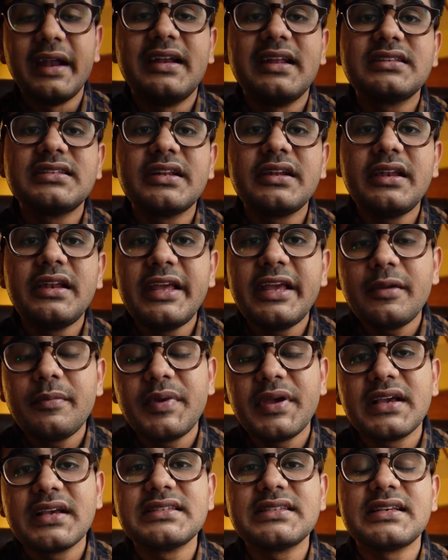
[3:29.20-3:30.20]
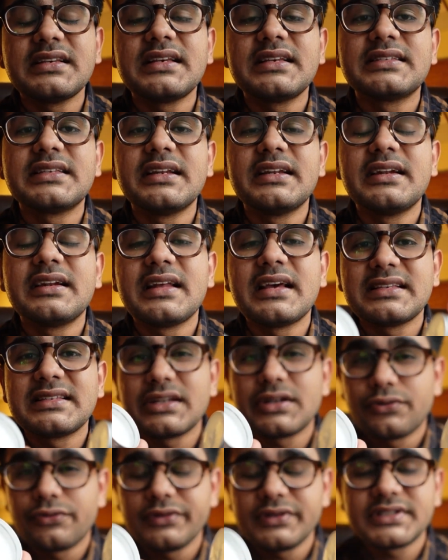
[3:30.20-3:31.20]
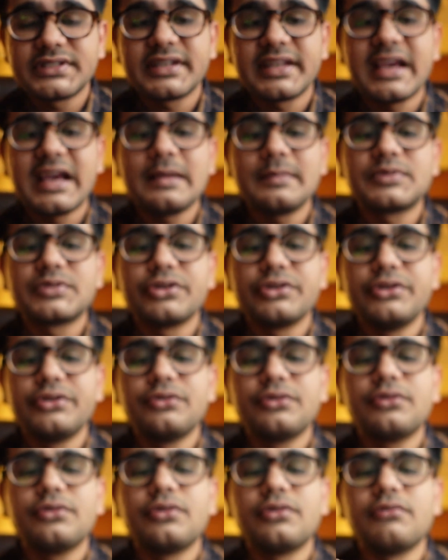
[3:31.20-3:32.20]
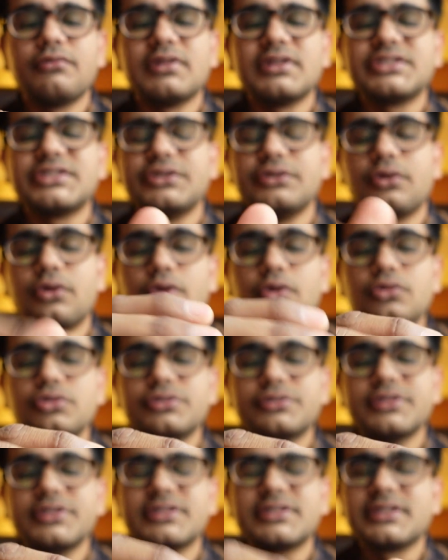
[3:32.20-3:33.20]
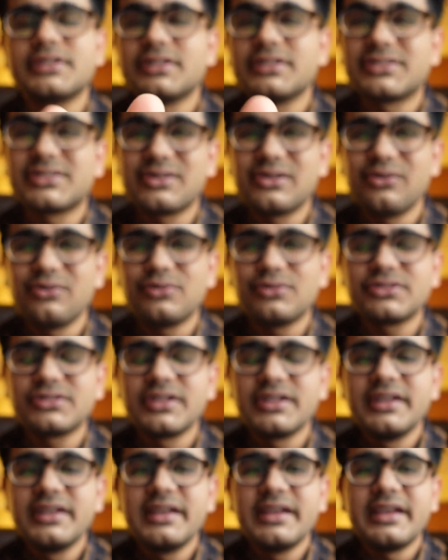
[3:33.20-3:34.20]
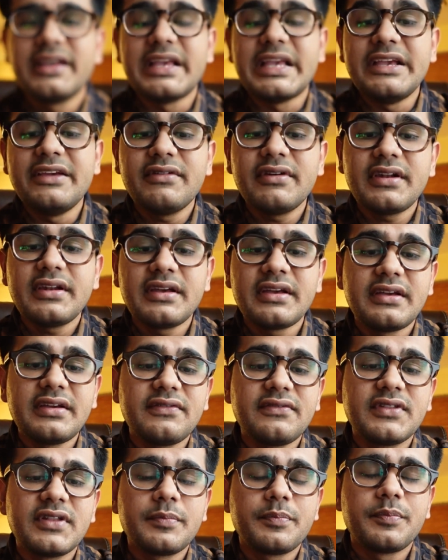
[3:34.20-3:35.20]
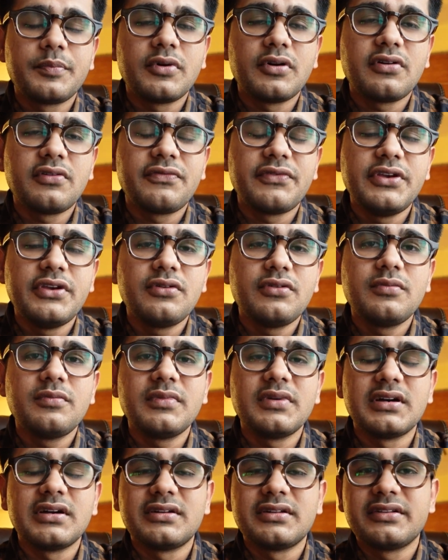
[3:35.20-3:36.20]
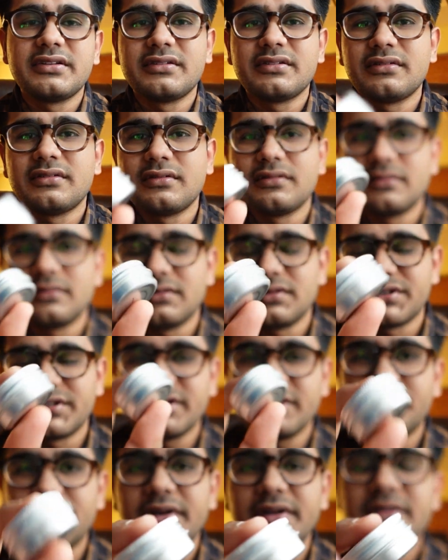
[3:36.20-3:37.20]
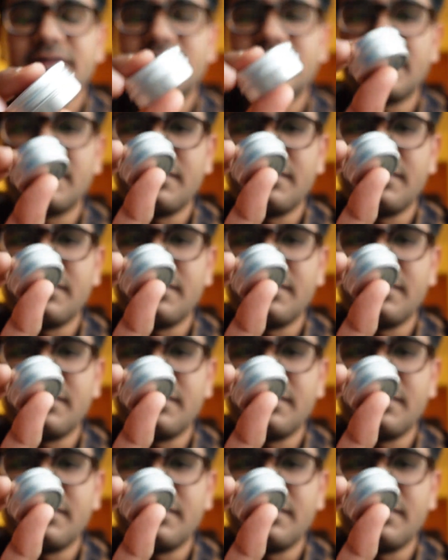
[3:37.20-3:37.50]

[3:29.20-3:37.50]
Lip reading: doesn't leak because, as I said, it has a twist cap. So once you close this, it is closed. Even if the perfume, the shea butter